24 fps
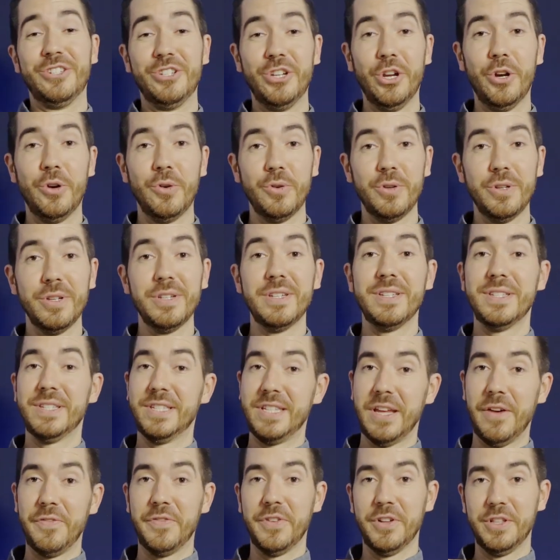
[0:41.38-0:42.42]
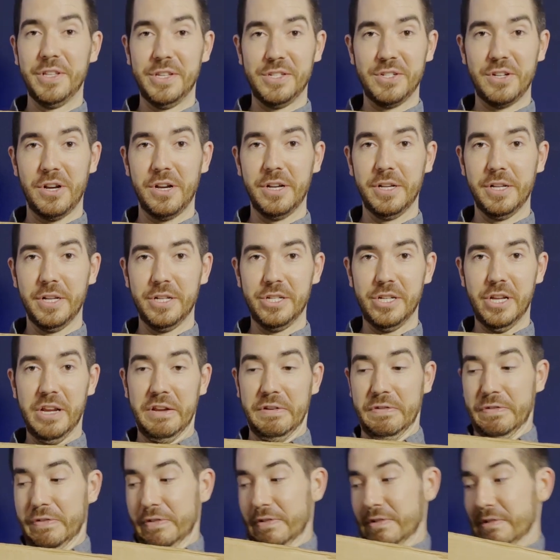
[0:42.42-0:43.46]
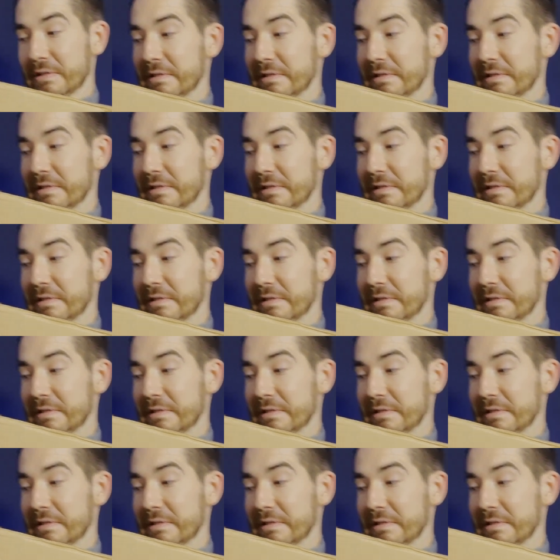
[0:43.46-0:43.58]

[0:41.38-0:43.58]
joke is definitely starting to chafe.